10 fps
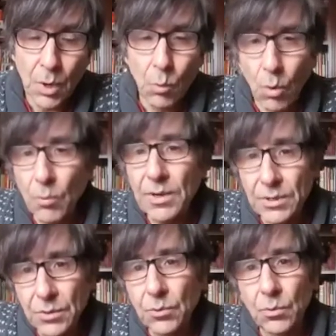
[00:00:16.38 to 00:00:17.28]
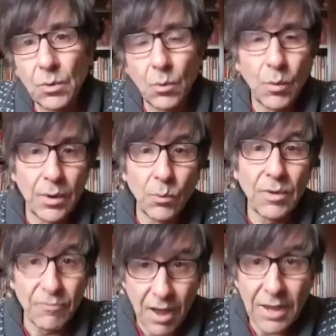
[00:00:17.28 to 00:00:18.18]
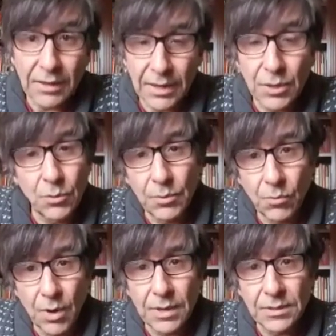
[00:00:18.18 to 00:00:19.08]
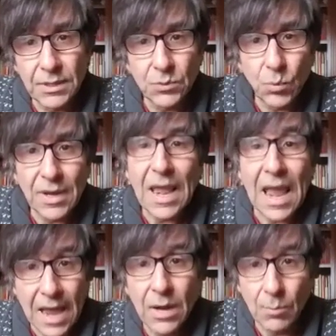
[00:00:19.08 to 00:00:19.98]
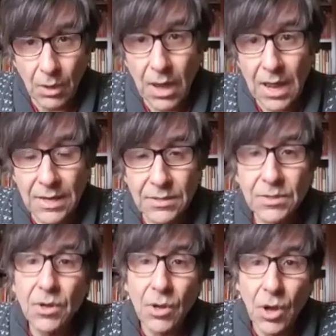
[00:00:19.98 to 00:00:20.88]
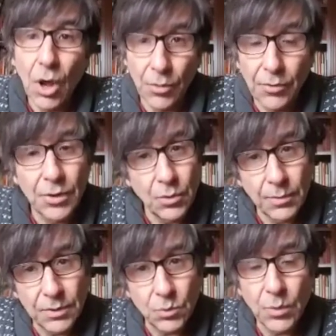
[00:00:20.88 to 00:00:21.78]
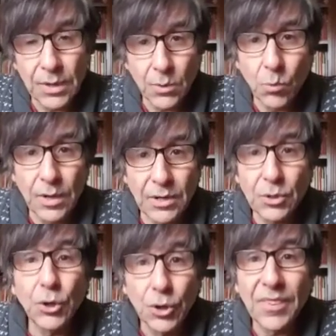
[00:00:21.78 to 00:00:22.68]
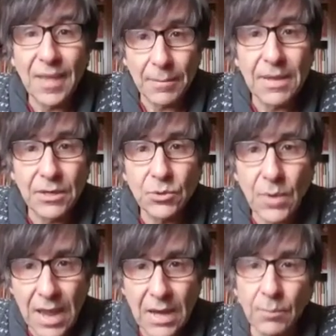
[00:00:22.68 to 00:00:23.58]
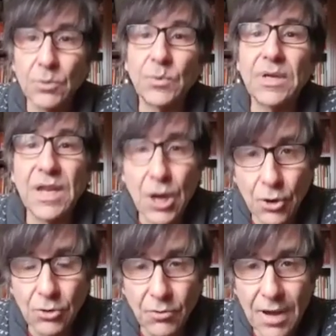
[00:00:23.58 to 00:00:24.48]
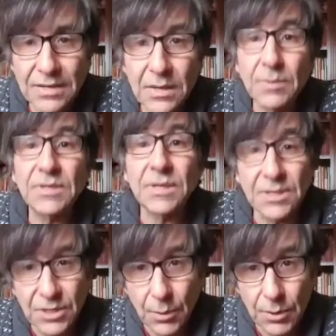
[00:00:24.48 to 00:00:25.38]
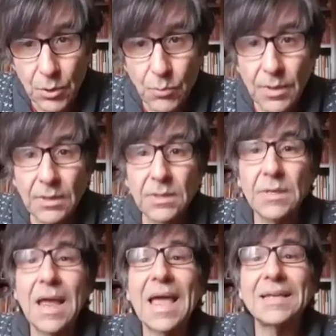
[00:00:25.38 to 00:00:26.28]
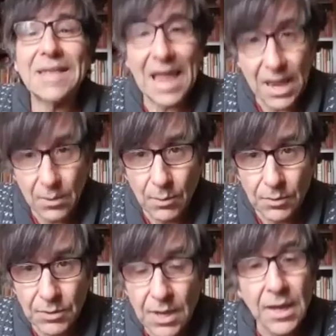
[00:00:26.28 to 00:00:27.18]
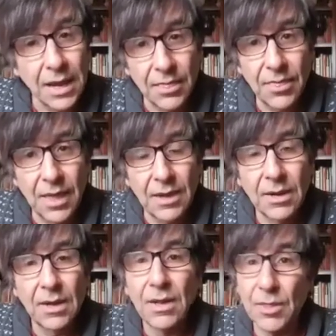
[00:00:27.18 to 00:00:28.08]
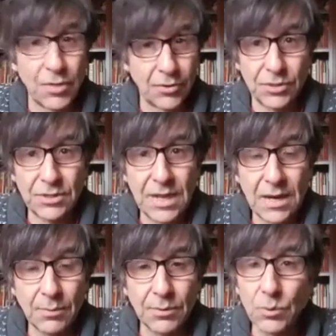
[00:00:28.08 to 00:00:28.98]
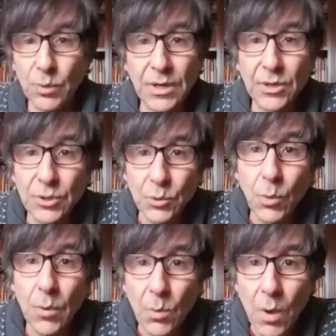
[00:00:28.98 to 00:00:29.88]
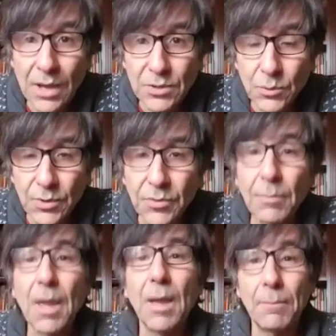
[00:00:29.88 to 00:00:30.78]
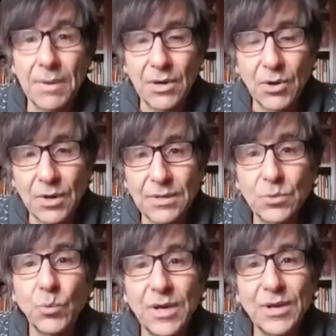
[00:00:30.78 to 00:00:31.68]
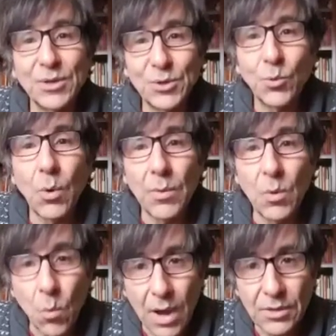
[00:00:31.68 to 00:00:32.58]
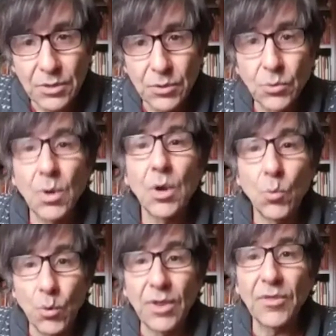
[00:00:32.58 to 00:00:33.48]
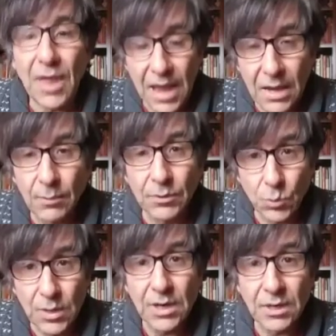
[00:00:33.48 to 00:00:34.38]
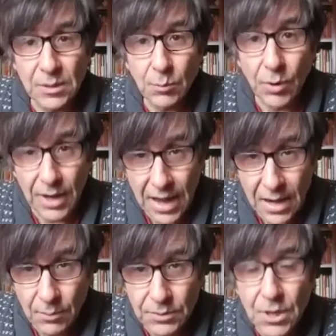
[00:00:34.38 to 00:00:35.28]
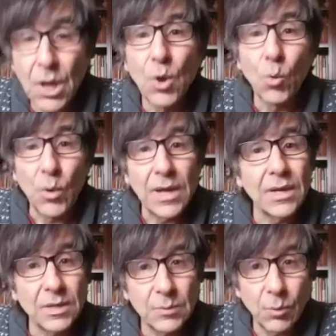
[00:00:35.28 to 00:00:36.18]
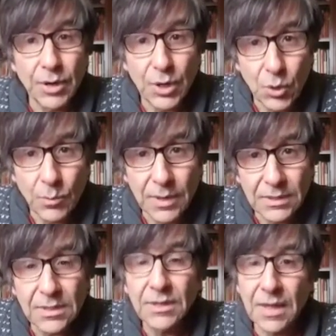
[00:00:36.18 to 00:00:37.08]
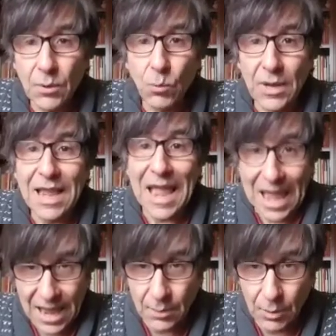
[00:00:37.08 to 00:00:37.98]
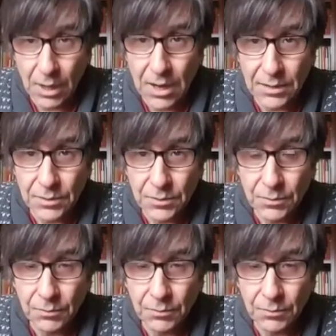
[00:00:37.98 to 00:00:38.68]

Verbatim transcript: What we do when we violate human rights is we animalize other humans. We, we turn them into animals. We characterize them as subhuman, as animals. And then they're just animals. We can do what we want to with them because we can do what we want to with animals. We can exploit animals. We can exploit humans that we animalize.